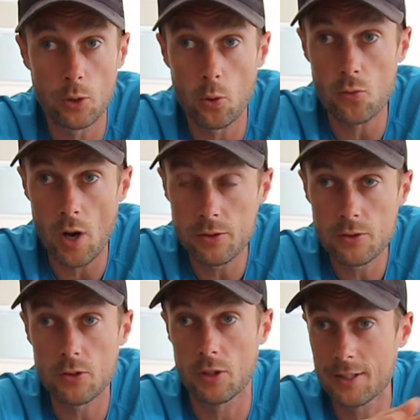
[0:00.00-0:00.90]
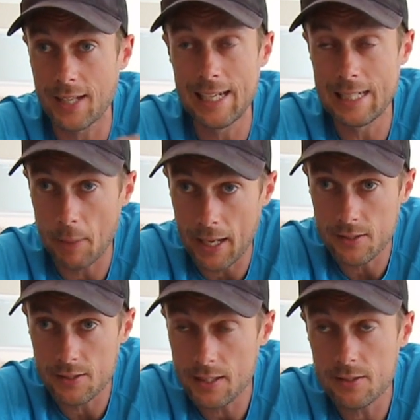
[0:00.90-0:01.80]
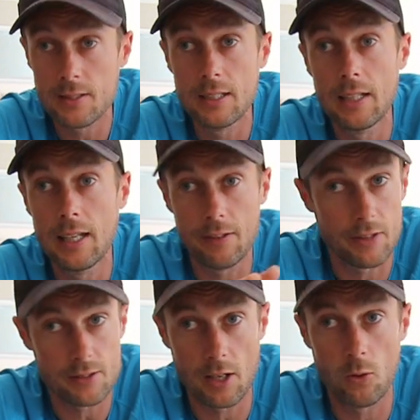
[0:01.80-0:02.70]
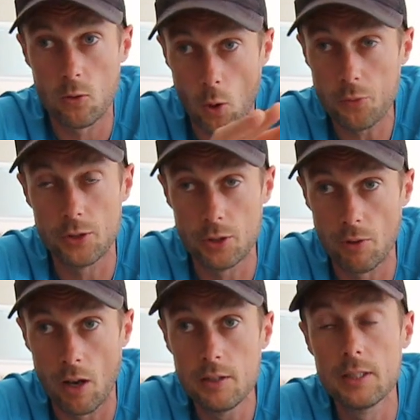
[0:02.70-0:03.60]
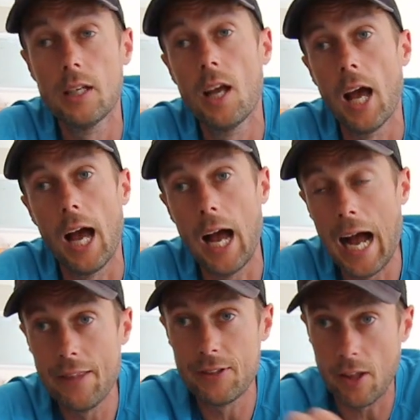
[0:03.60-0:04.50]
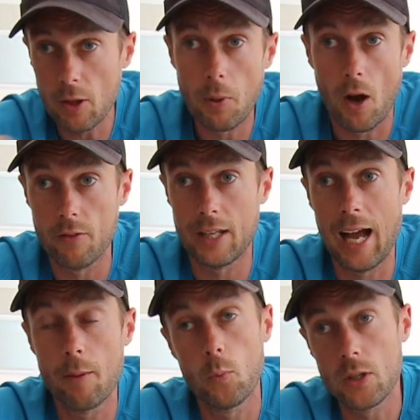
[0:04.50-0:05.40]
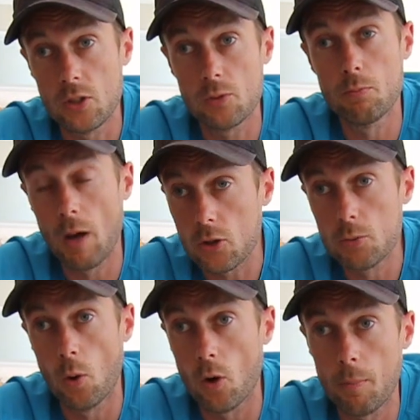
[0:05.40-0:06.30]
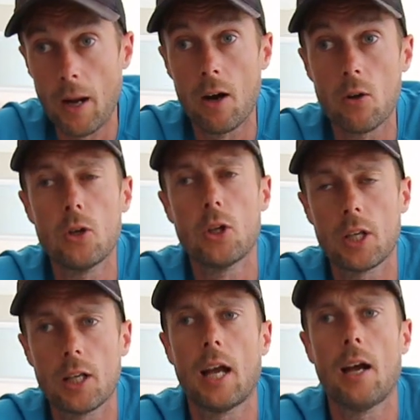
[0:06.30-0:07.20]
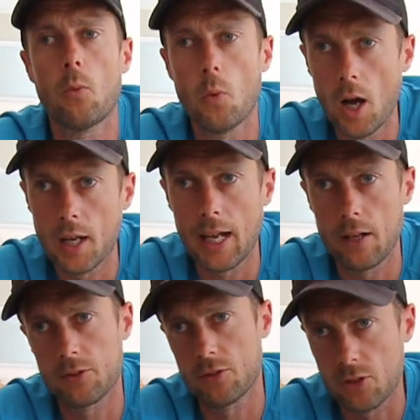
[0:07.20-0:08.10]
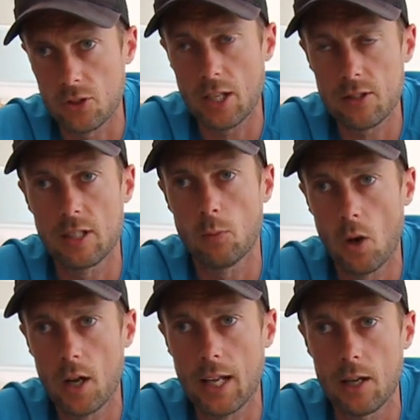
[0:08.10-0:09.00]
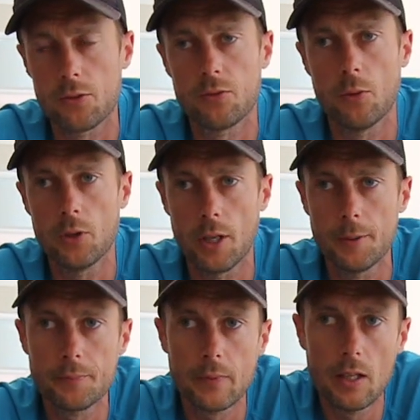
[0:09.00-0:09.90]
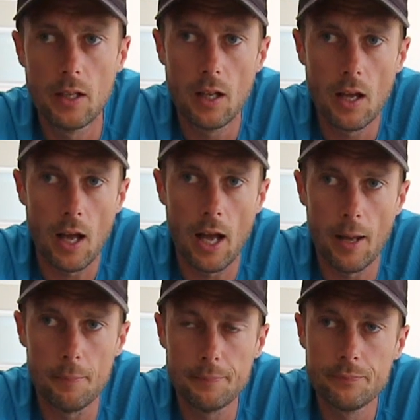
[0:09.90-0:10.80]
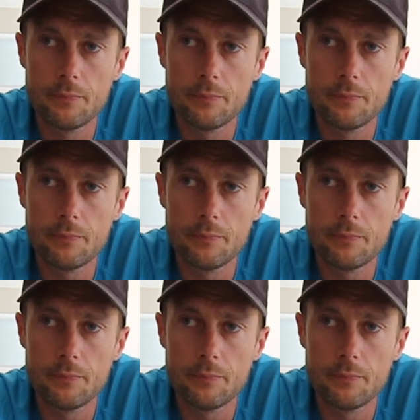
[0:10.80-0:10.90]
your runs on a daily basis, if that's how often you run, and the other part of the app, which is much more about looking at workouts and suggesting workouts for you.